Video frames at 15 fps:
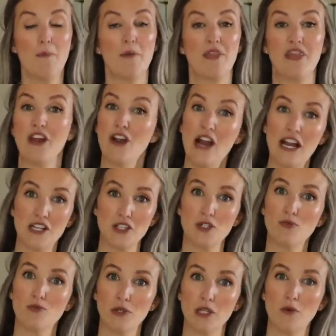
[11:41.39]
but they're
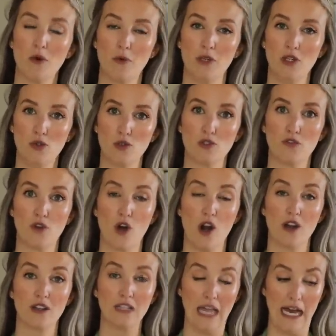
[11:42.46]
actually really what we use for
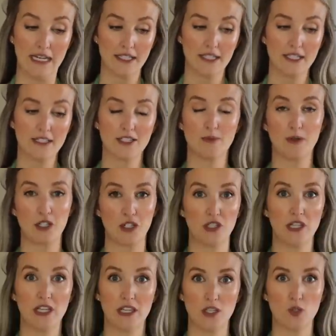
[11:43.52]
our glasses, especially
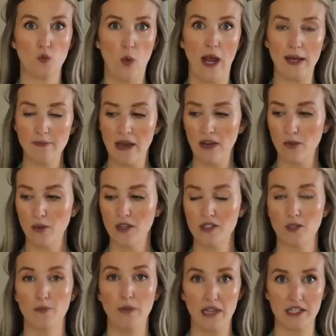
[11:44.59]
like these wide mouth
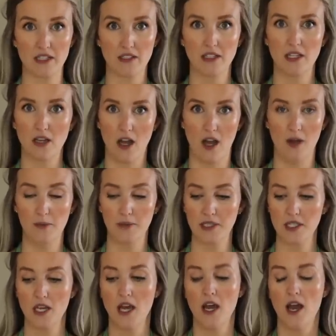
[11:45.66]
ones are basically
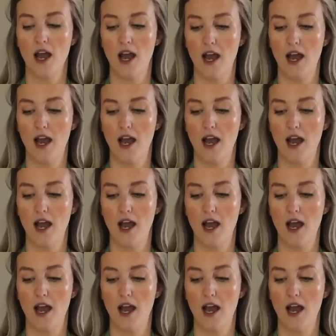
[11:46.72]
cups.